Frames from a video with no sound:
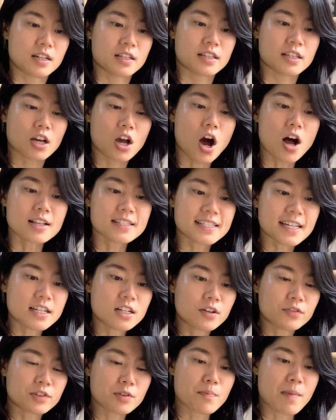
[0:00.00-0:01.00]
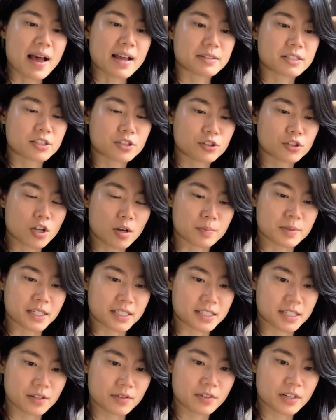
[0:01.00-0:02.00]
The content of the master's
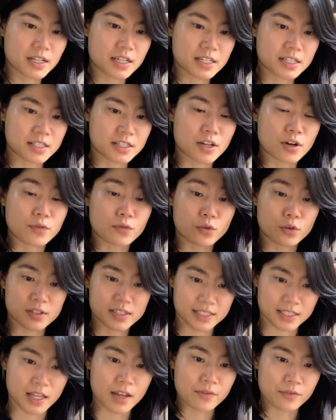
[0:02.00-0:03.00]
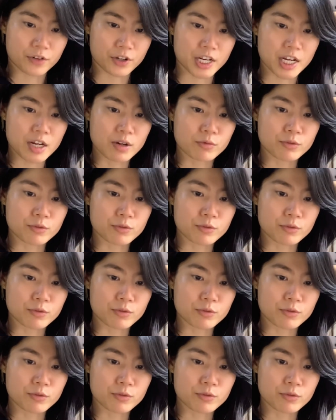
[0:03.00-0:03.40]
objectivity is therefore slavery,